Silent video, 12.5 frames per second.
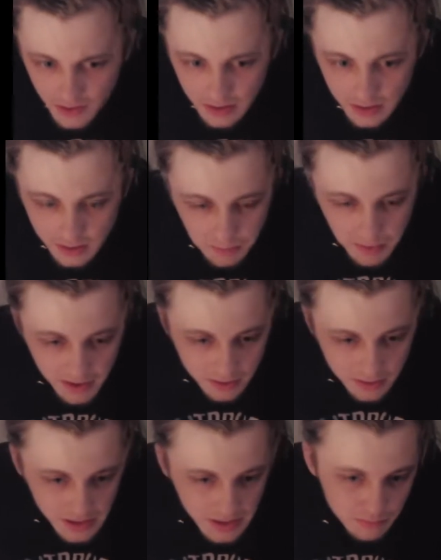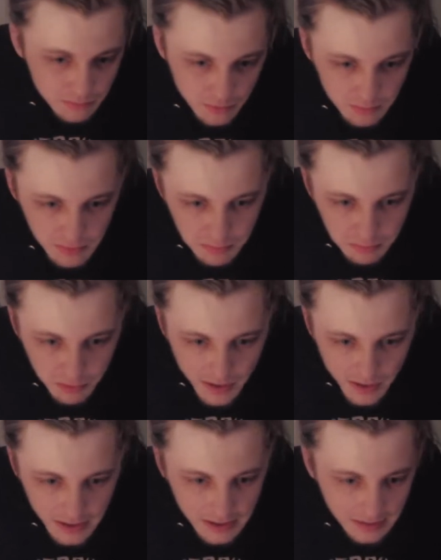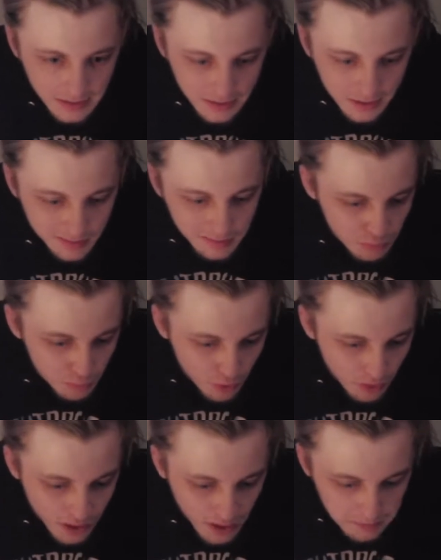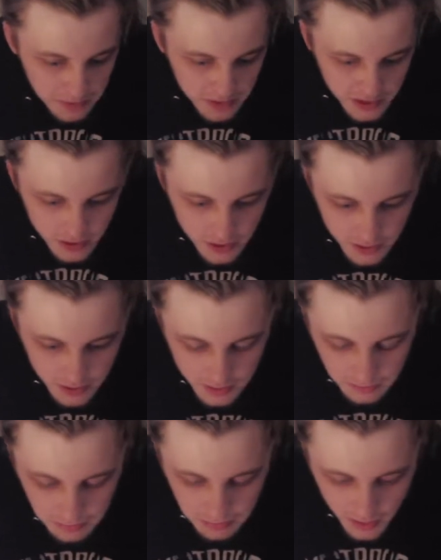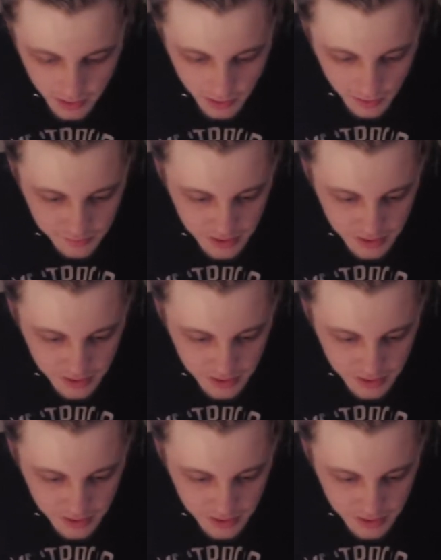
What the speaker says: The better teams would be playing, and there would be more competition in the playoffs.